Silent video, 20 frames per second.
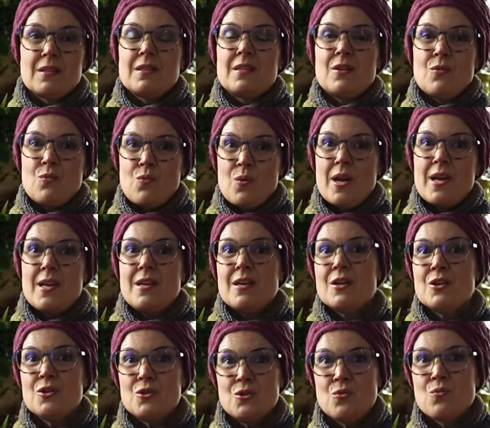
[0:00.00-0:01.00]
the
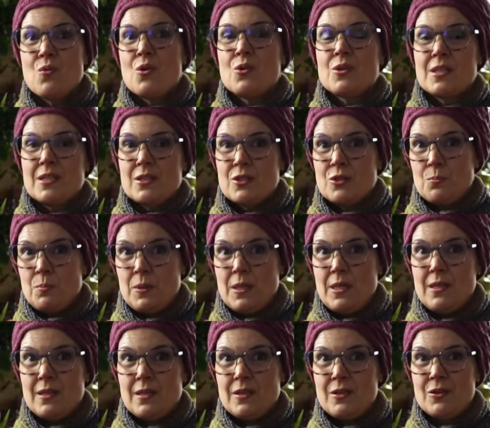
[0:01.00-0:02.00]
way you want it to
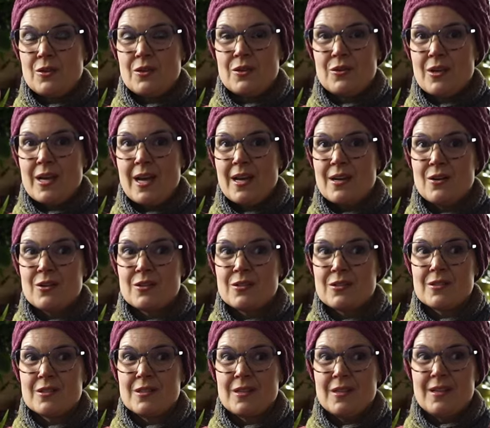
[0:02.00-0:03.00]
be. You
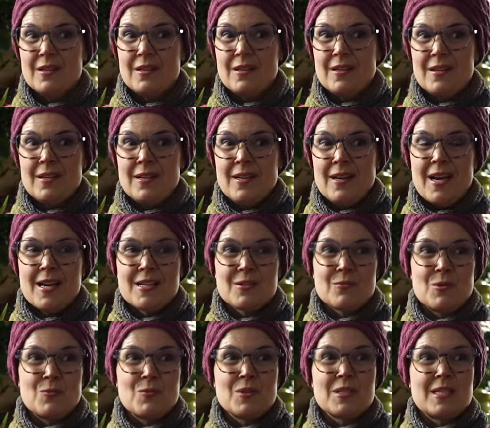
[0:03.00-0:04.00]
cannot, as
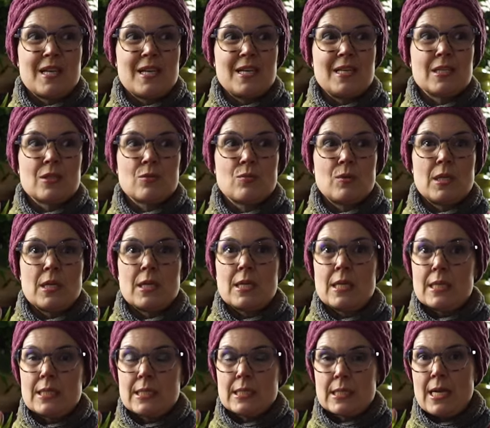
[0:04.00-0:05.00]
we would say in Sweden,
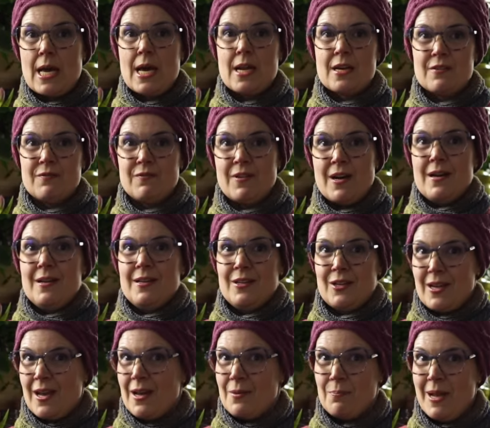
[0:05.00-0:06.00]
slarva. You
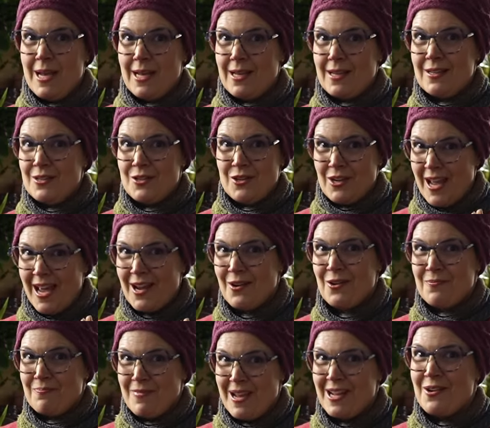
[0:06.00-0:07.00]

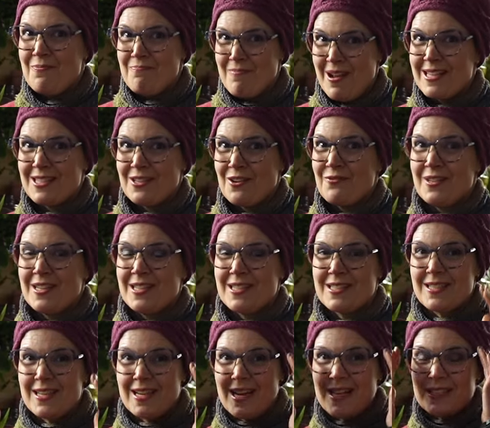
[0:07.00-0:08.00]
cannot make a mess of
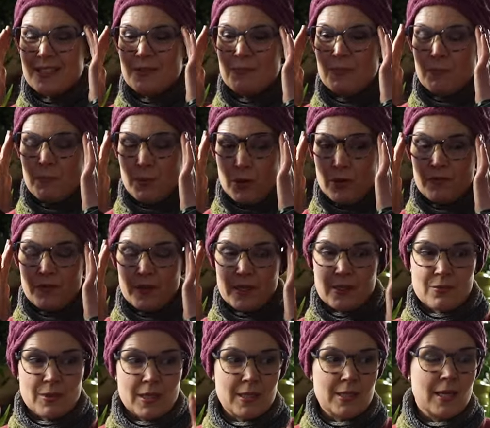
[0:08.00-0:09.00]
it. It has to be
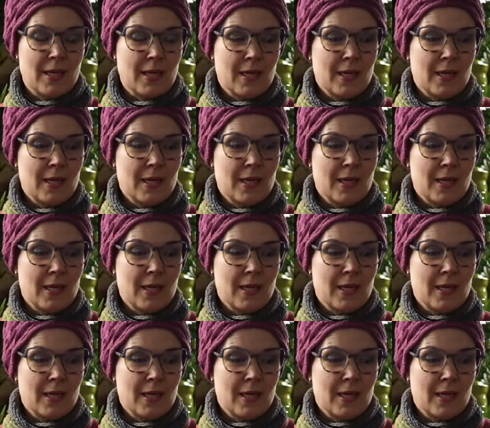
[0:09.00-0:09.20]
perfect, right?